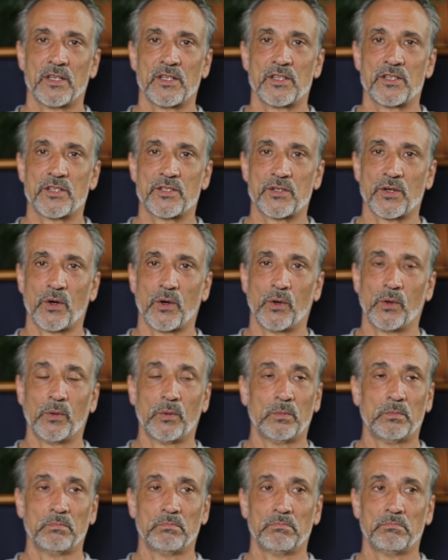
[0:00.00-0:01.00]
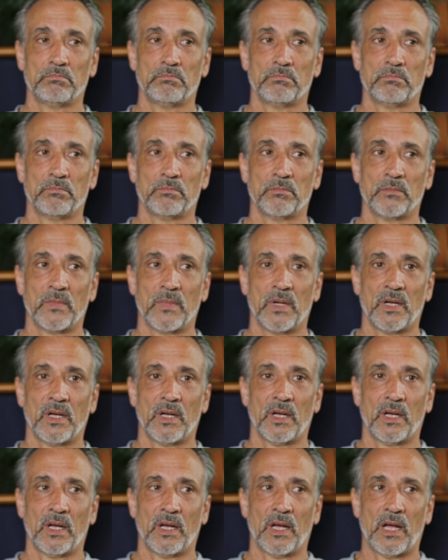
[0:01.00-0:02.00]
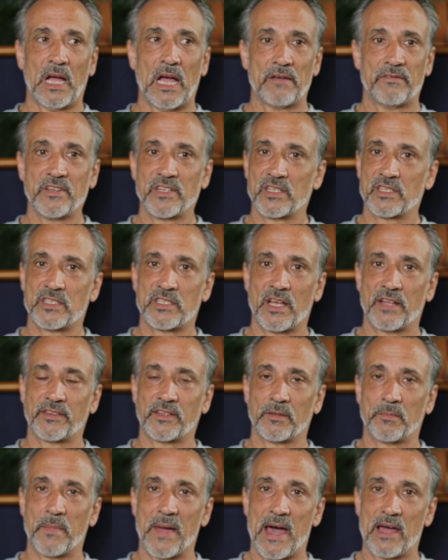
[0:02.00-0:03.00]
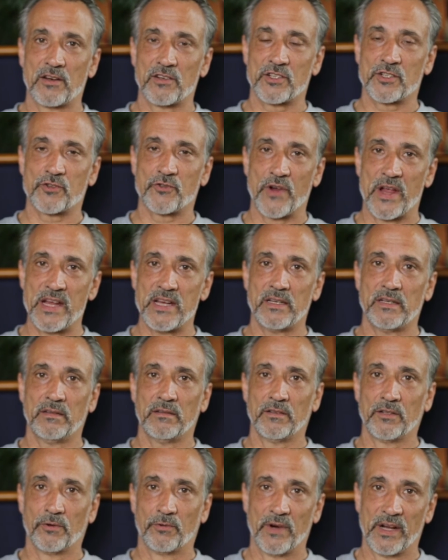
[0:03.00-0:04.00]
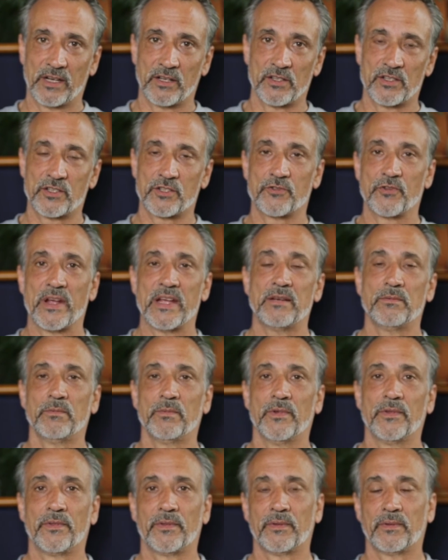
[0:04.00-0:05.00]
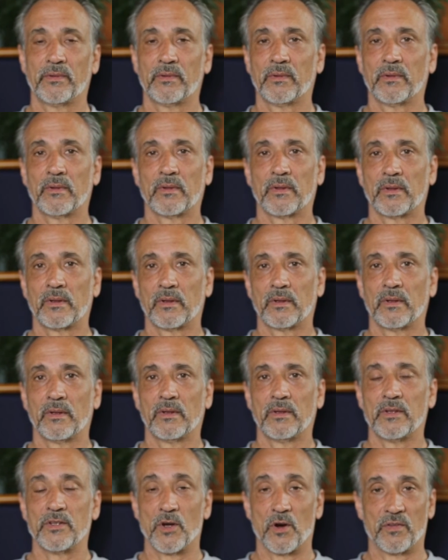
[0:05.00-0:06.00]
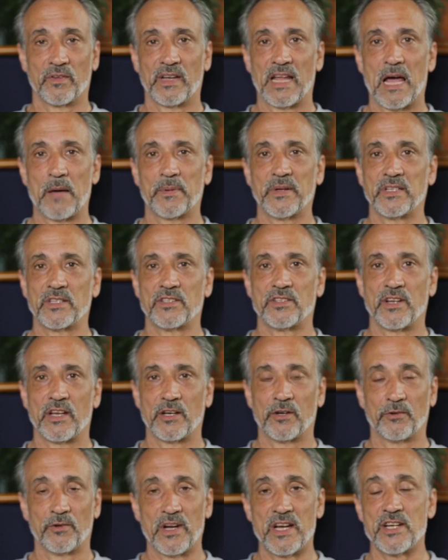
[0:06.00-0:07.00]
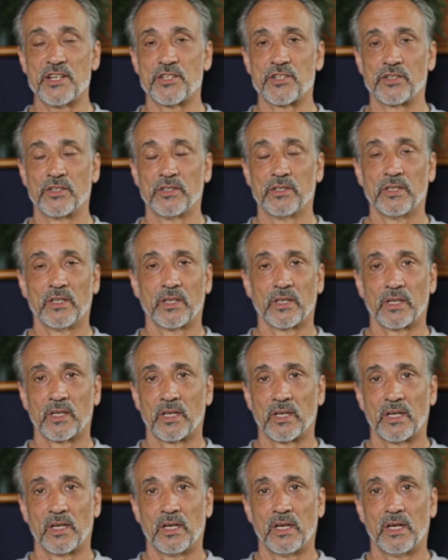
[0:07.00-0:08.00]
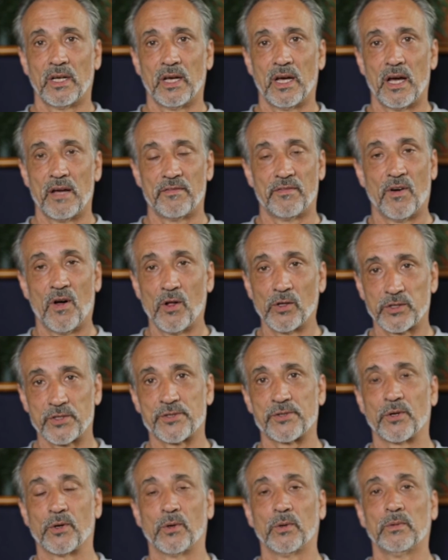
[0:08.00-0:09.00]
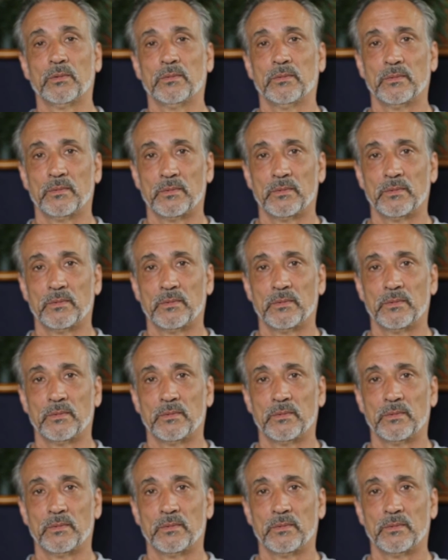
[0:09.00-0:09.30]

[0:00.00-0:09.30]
So, having set the matter straight, the record straight with the overlapping generation, I've also